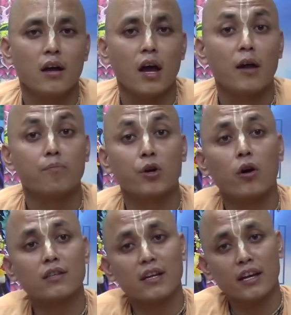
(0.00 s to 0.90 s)
And
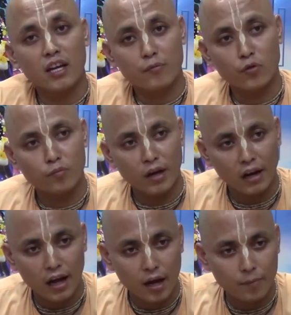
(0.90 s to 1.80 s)
because I kept you in my
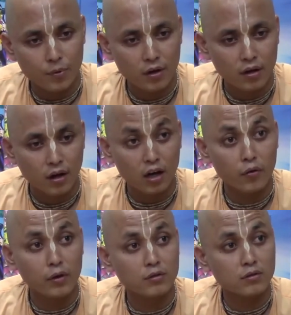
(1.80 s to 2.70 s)
lap, I
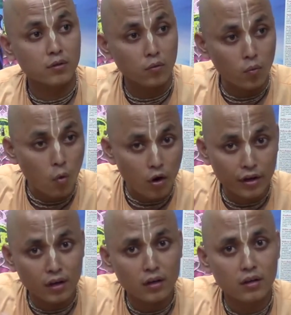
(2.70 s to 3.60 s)
was
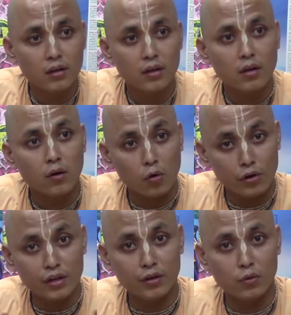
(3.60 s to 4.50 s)
walking,
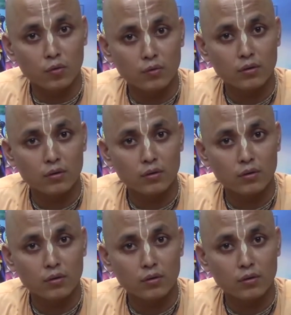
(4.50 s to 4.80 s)
holding you.